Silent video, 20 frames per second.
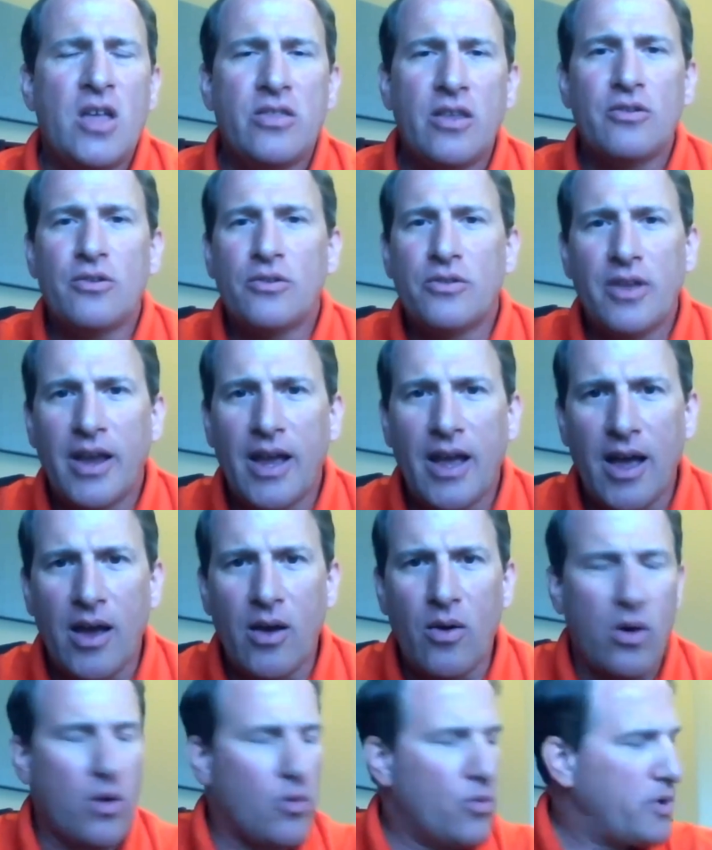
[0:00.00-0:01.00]
the other thing
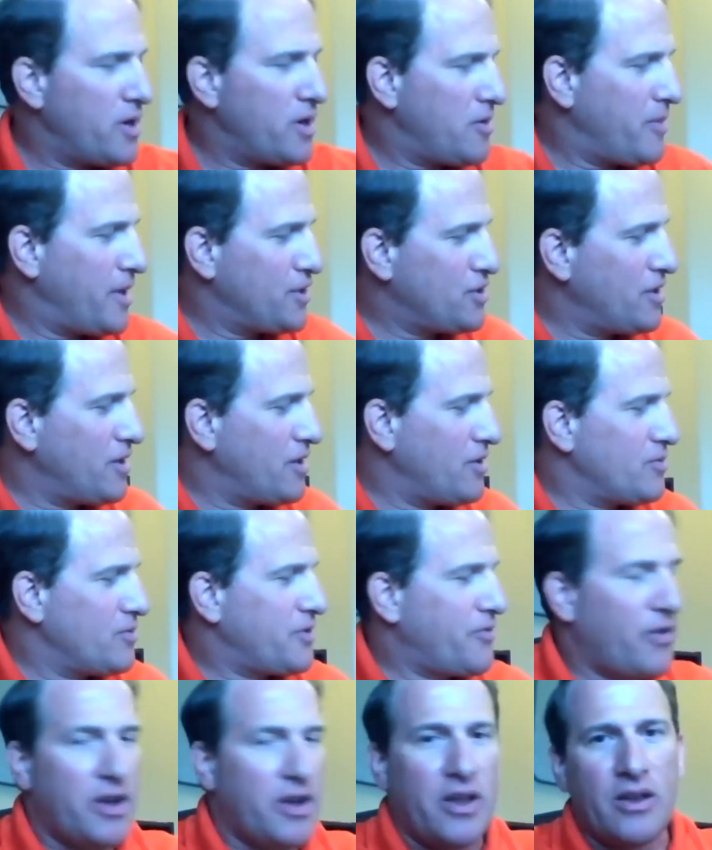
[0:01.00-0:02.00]
I wanted to mention, it
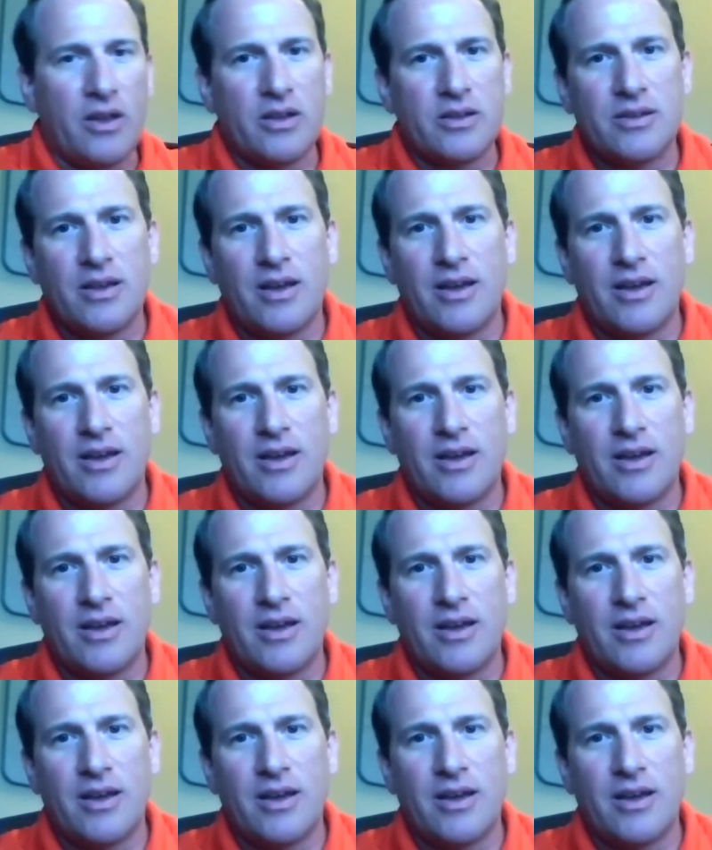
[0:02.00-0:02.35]
was funny because